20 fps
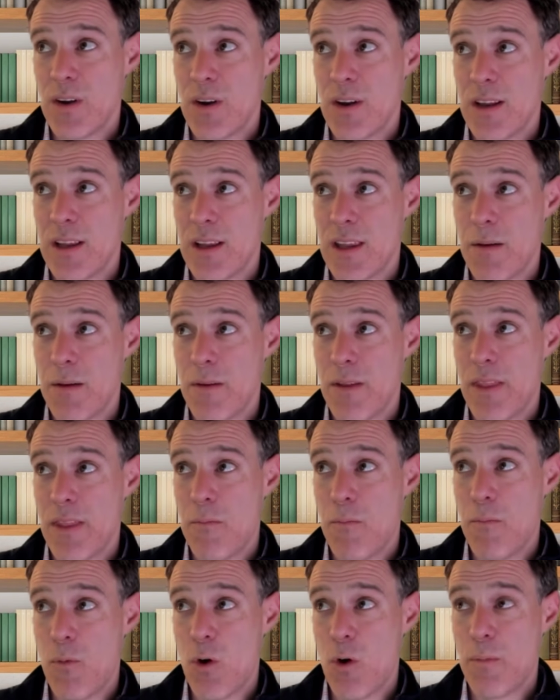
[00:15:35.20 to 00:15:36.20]
the
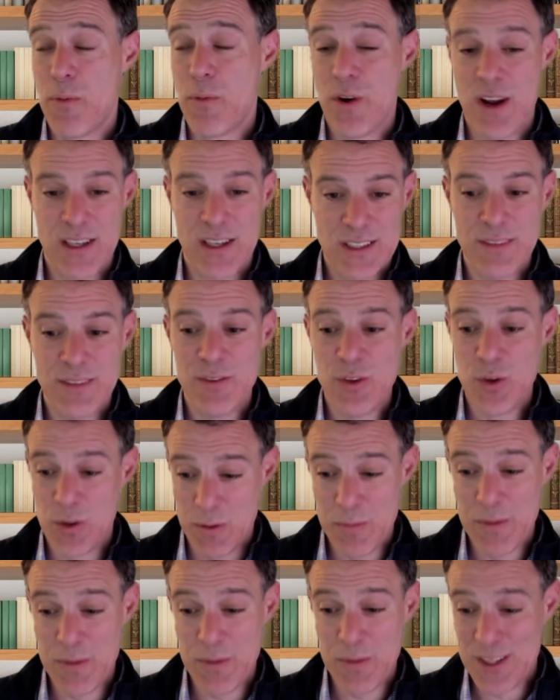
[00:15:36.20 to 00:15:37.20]
more productive you can
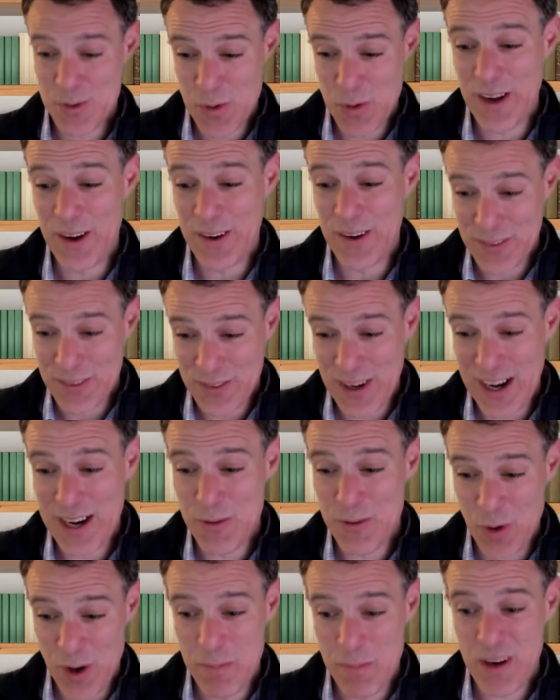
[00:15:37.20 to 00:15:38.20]
be as well, right?
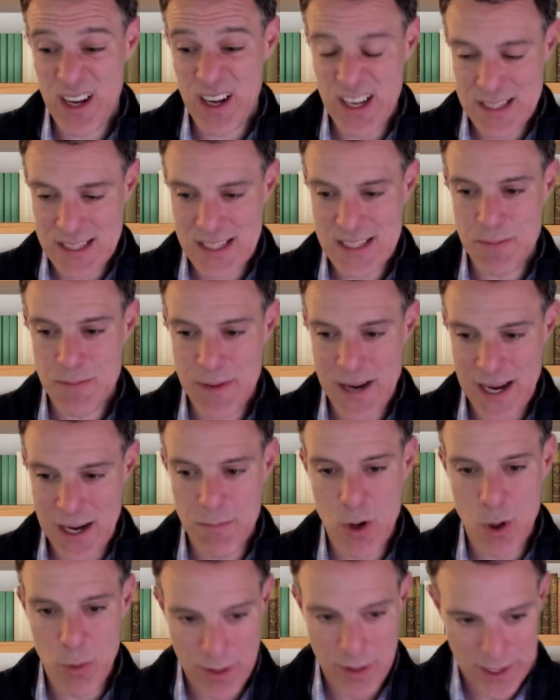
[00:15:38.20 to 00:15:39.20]
Because it's about
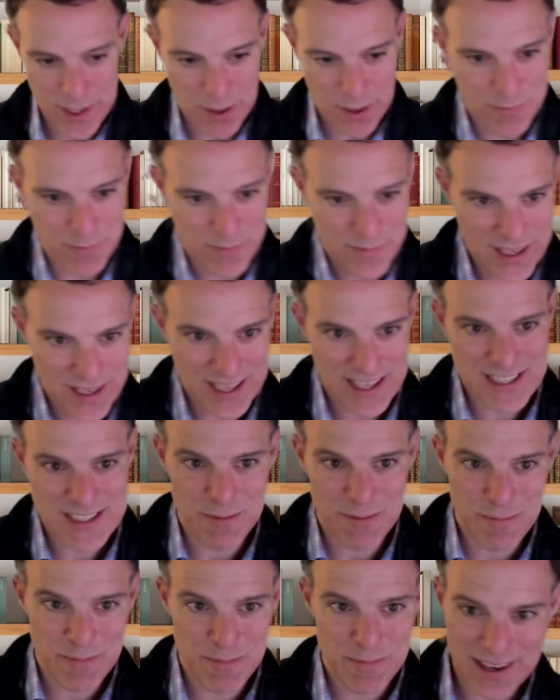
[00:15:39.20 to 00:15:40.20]
momentum and it's
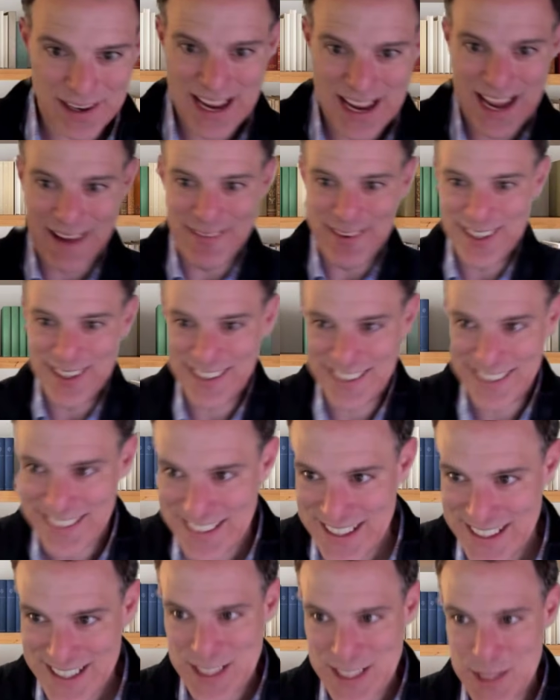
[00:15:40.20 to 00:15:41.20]
about having
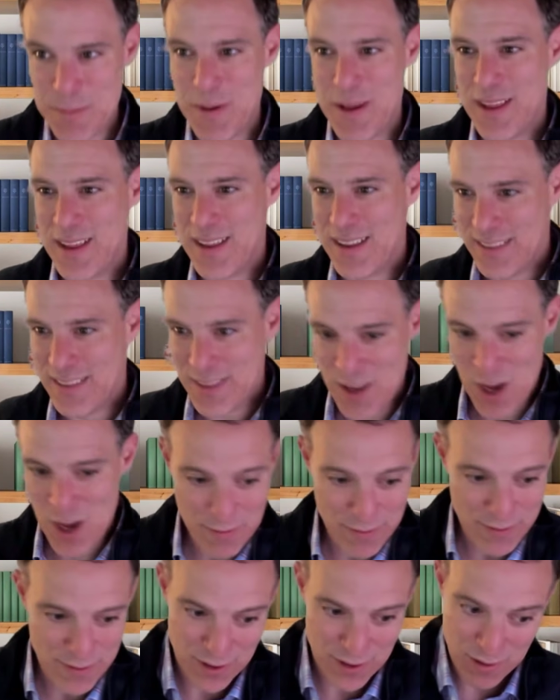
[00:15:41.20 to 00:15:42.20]
to be
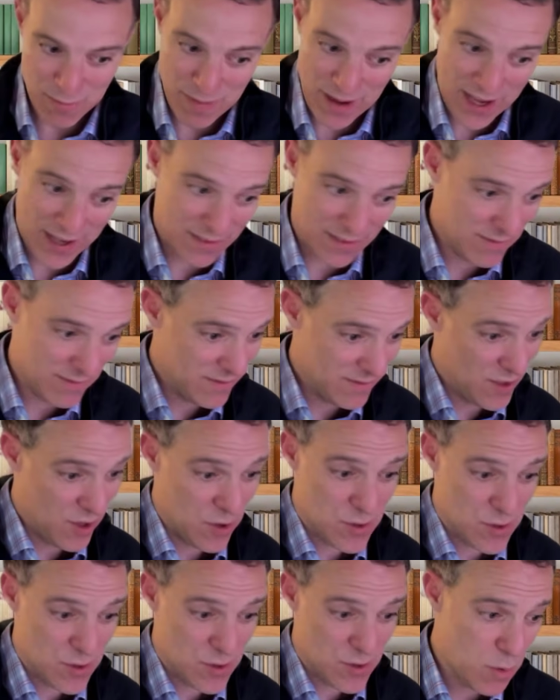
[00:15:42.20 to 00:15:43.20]
thoughtful about
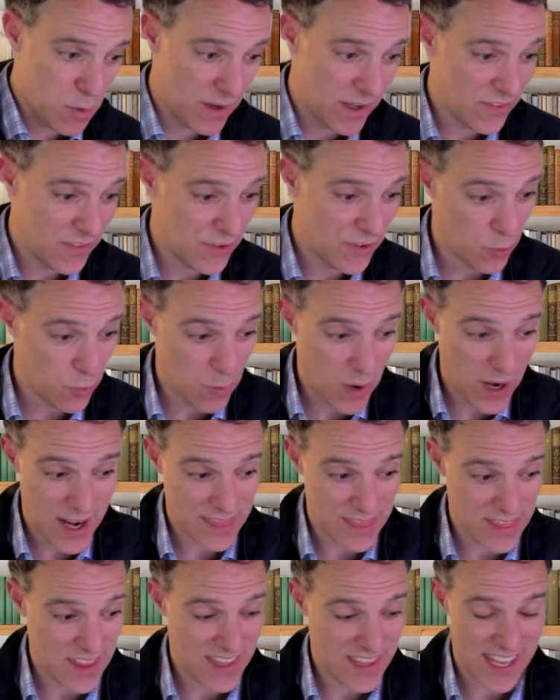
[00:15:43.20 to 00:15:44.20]
those moments. You're right,
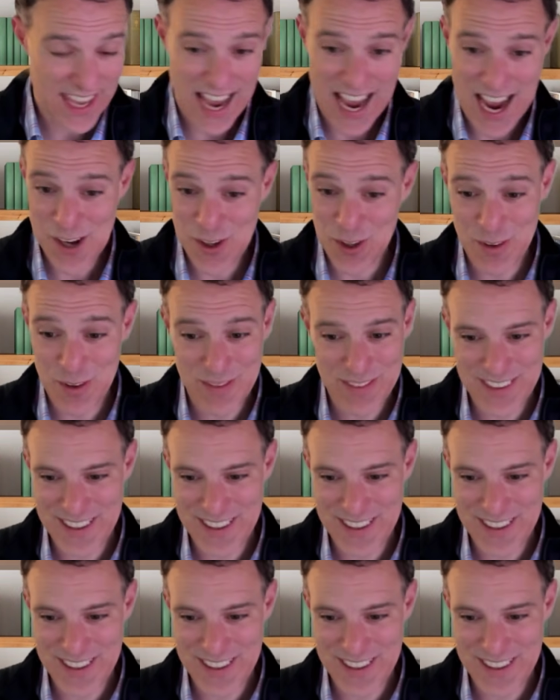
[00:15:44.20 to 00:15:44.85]
but the idle